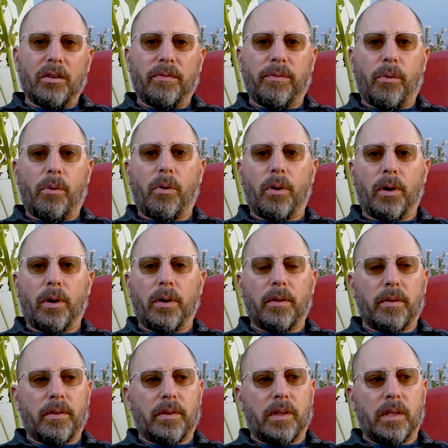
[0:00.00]
for
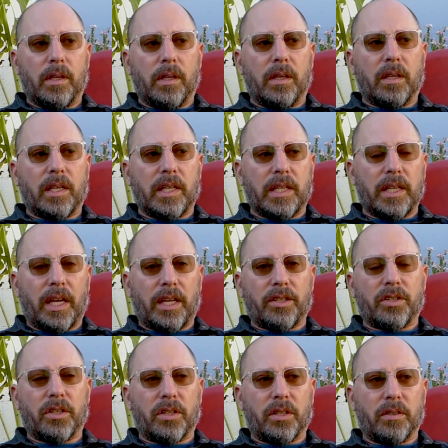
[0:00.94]
the
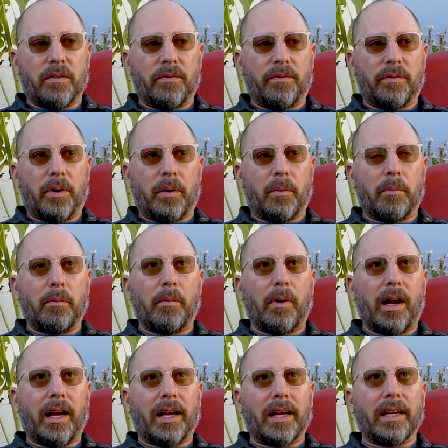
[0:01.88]
connection from
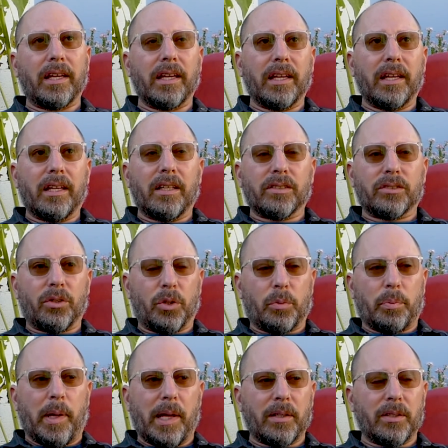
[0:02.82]
my
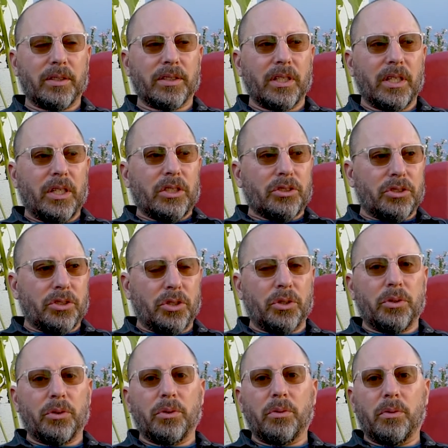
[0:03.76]
solar panels
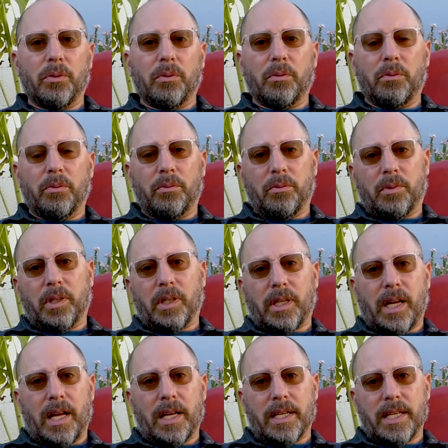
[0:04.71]
to the
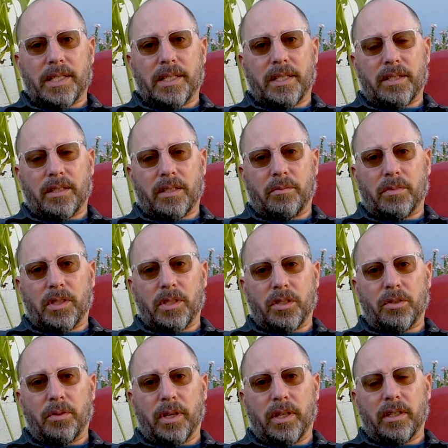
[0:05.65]
Con Ed system, to
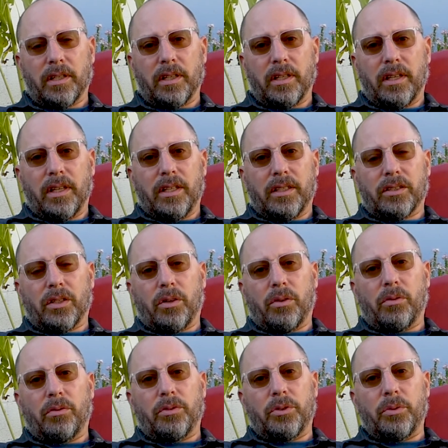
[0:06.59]
the grid.
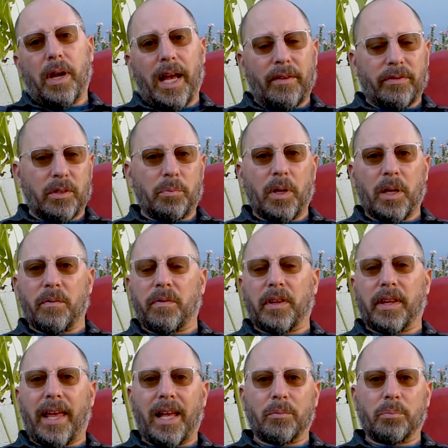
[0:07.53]
So you have to pay
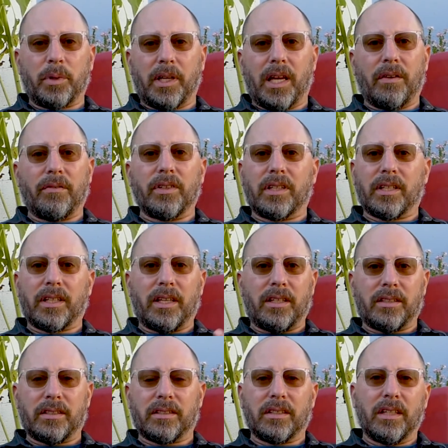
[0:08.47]
for that, but everything
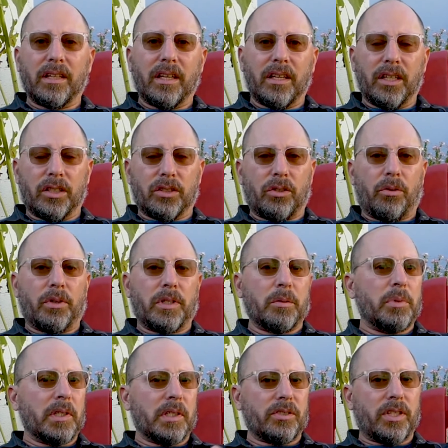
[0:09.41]
else is already
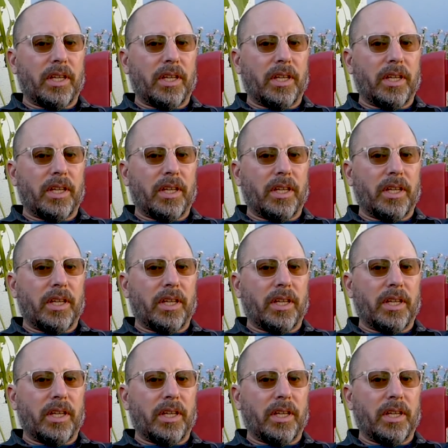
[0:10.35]
being